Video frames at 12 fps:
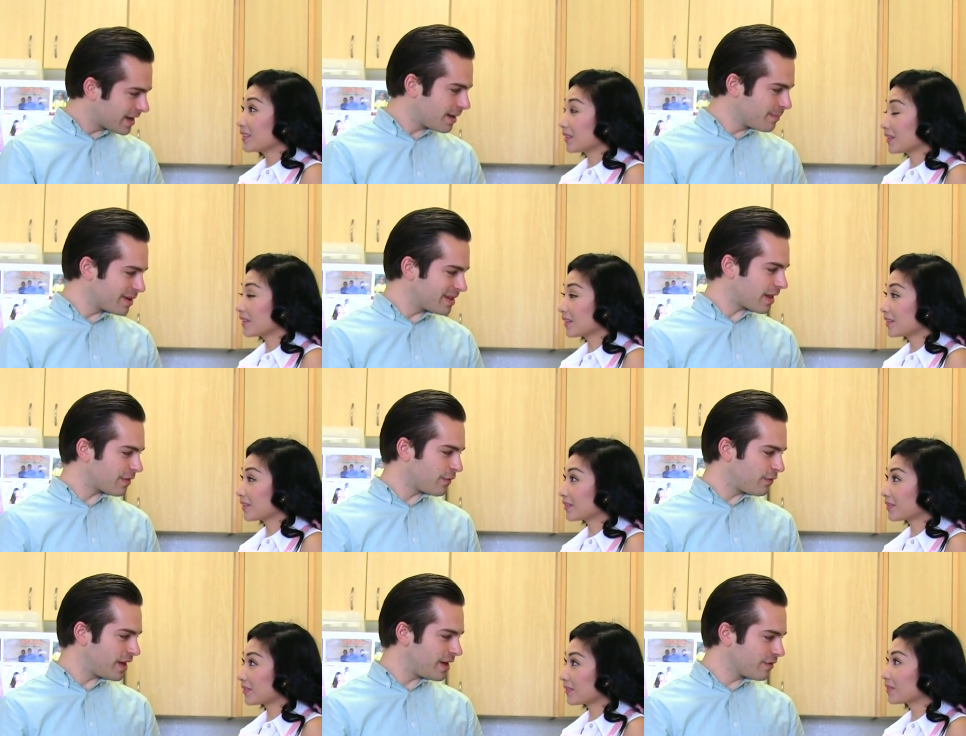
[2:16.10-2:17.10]
Speaker 1: kind of brings out the
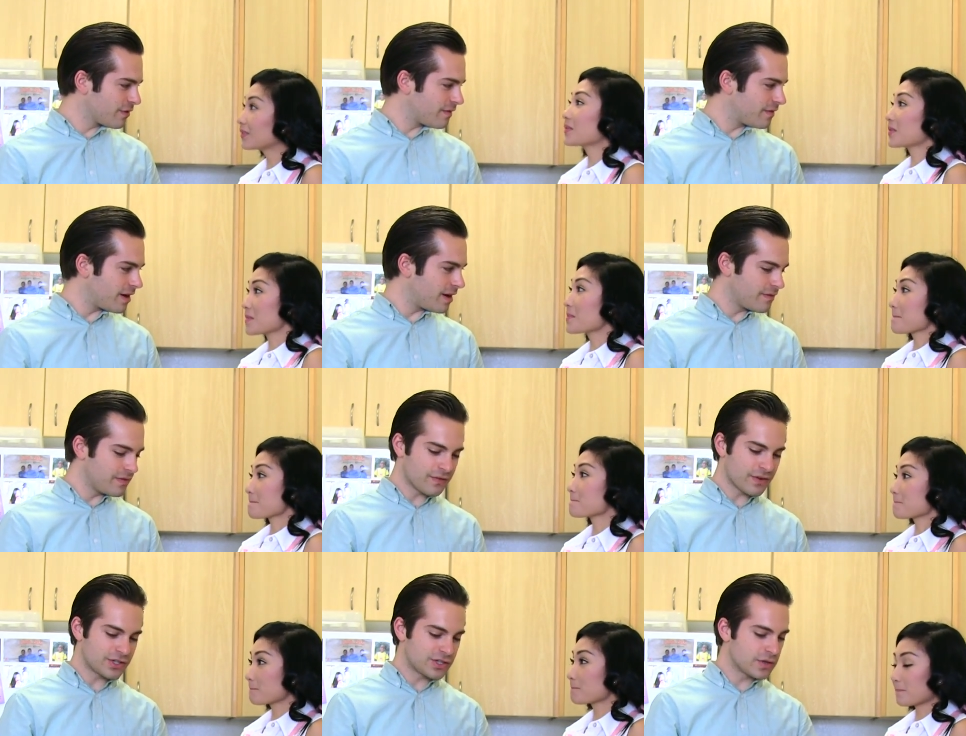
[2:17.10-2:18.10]
flavor of, of the
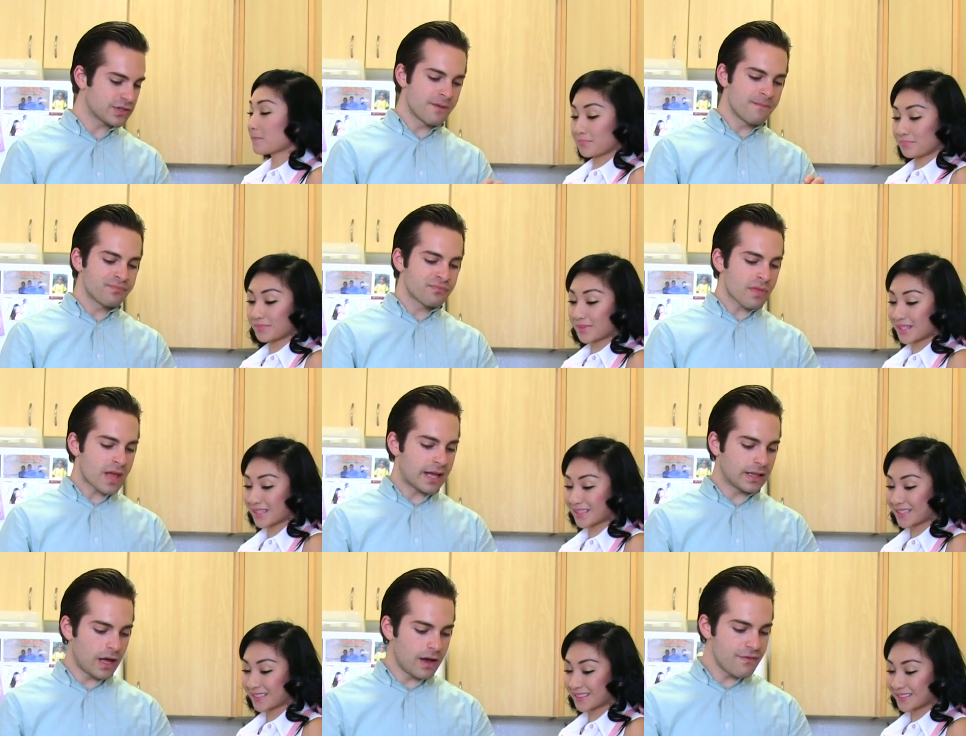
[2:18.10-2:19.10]
French toast. And
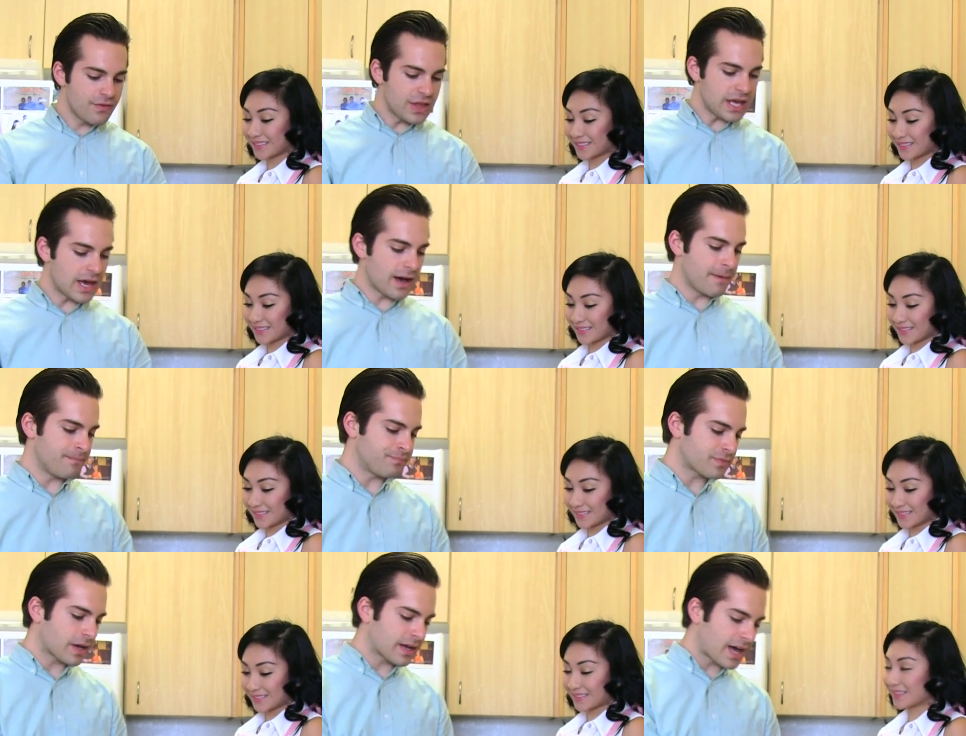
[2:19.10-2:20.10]
I love the um,
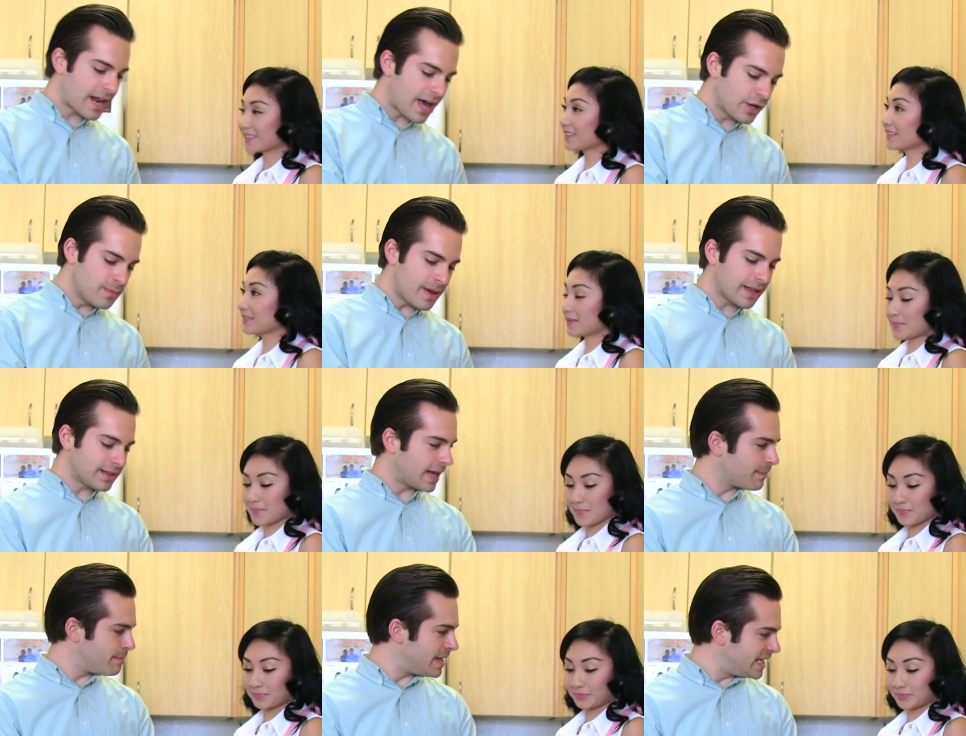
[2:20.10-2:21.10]
kind of how you made it
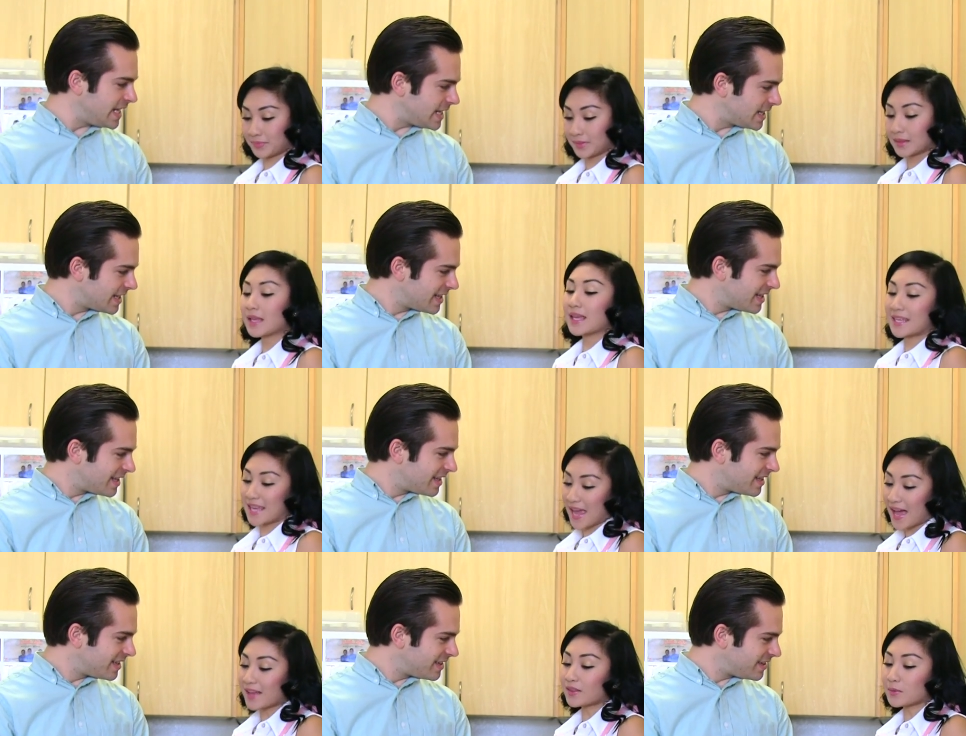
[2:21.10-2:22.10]
like mini.
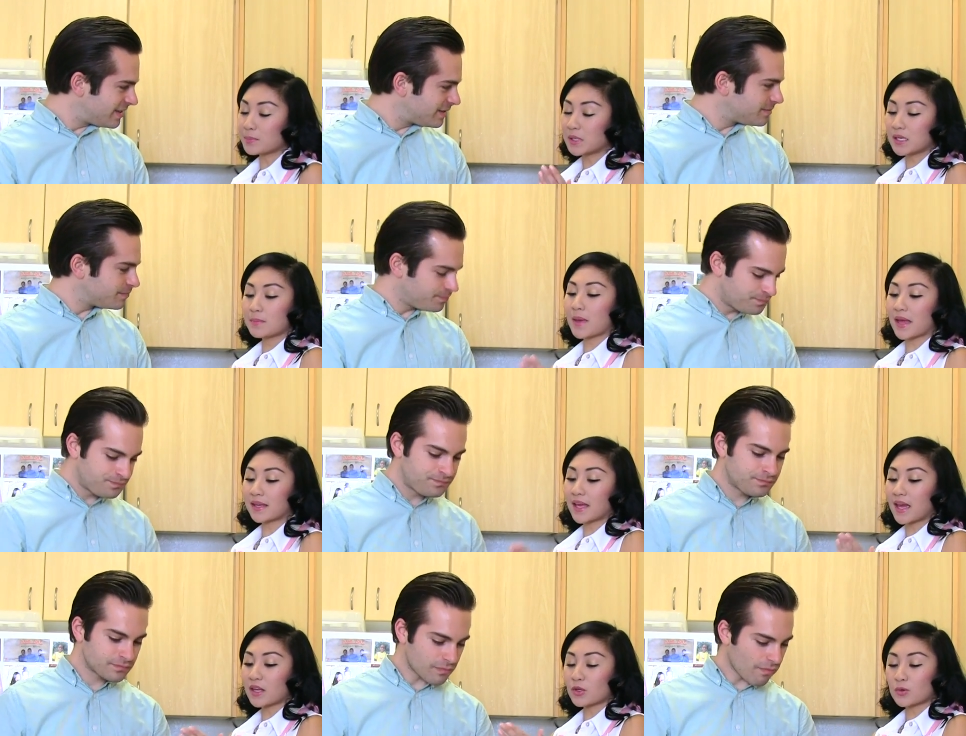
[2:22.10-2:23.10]
Speaker 2: Yeah, the mini mm-hmm.
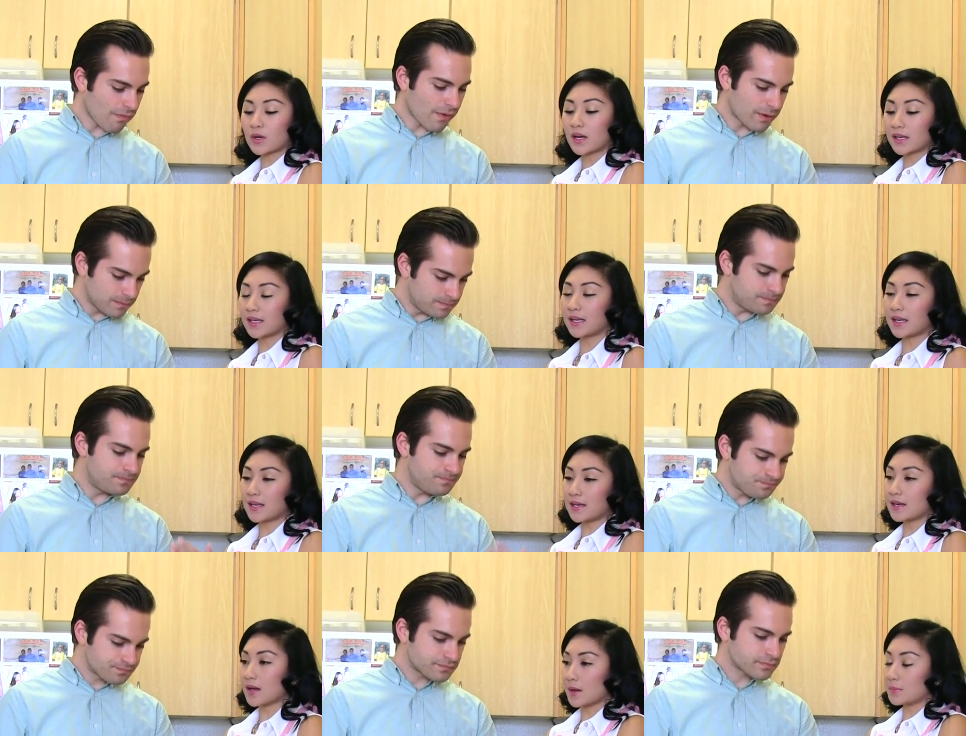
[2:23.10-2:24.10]
baguette. Mm-hmm. You cut it
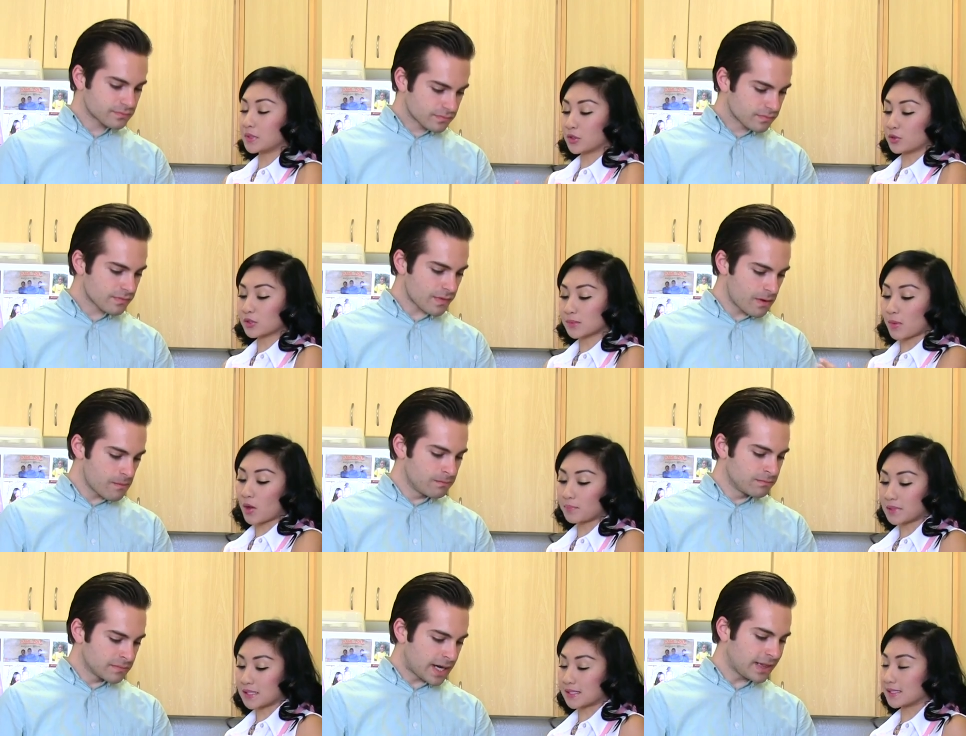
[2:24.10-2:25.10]
in um, little small
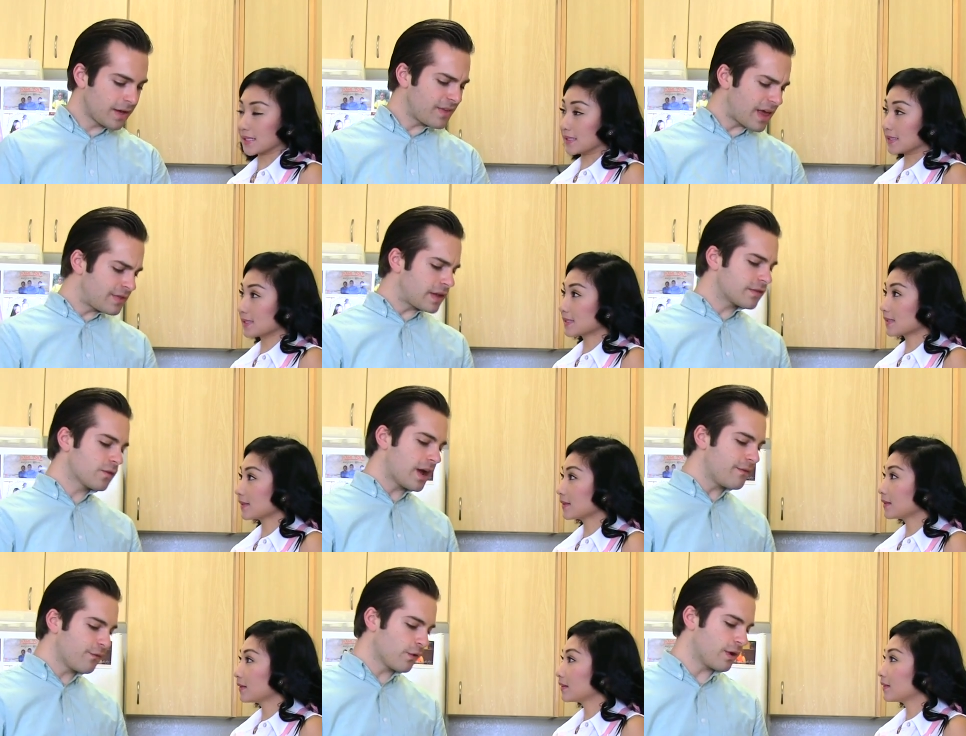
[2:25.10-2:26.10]
pieces. I
Speaker 1: love that, and that's
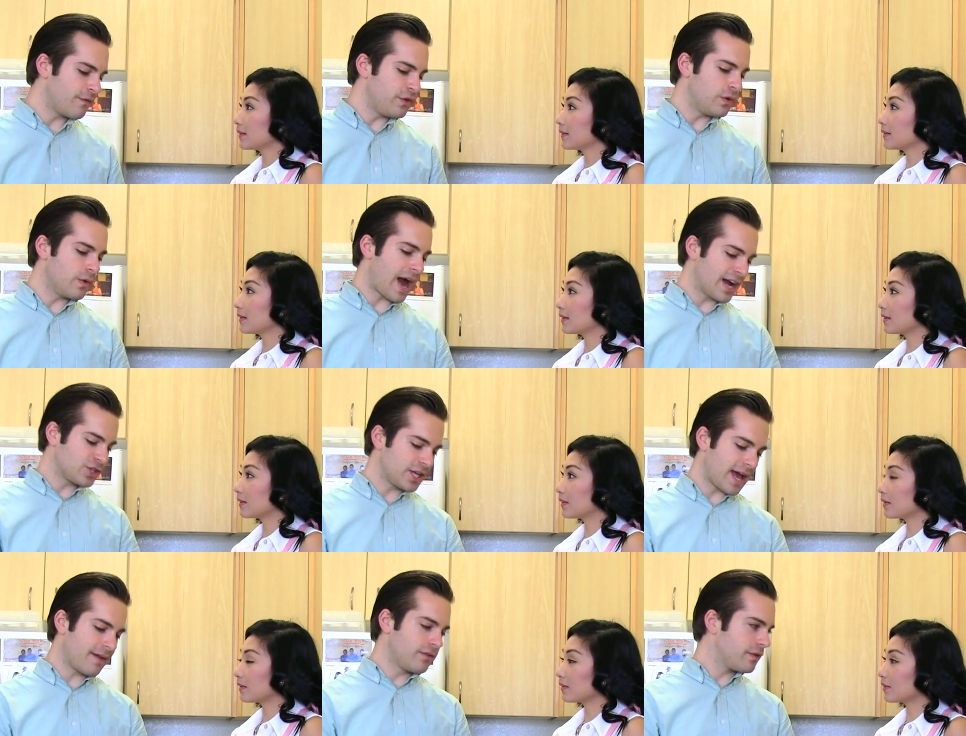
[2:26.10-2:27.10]
great for if you actually
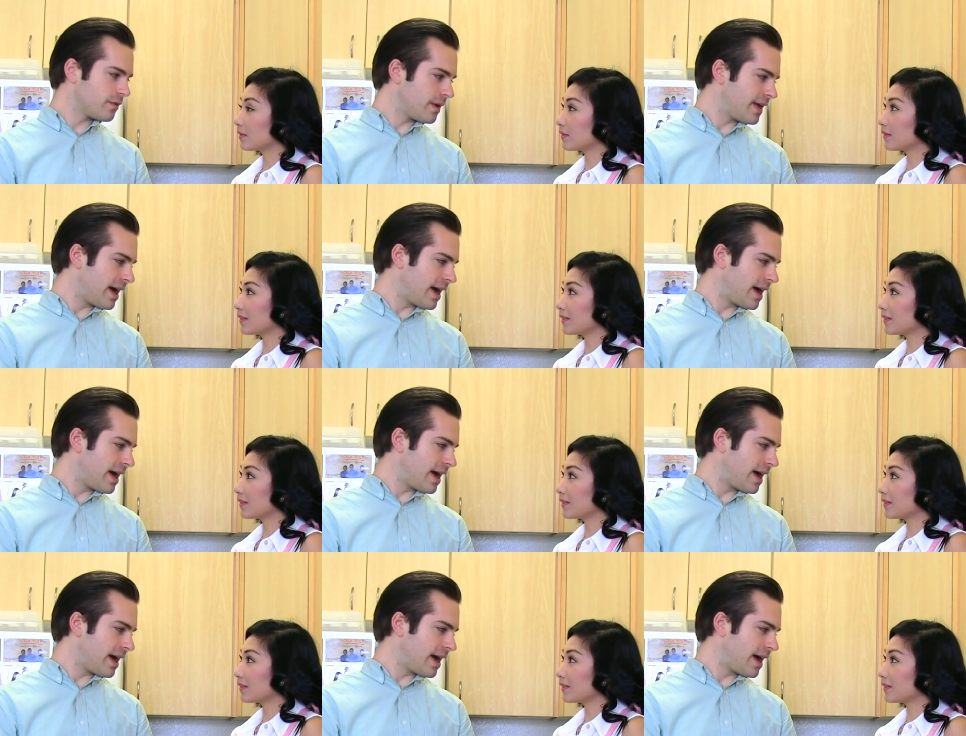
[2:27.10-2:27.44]
have those around the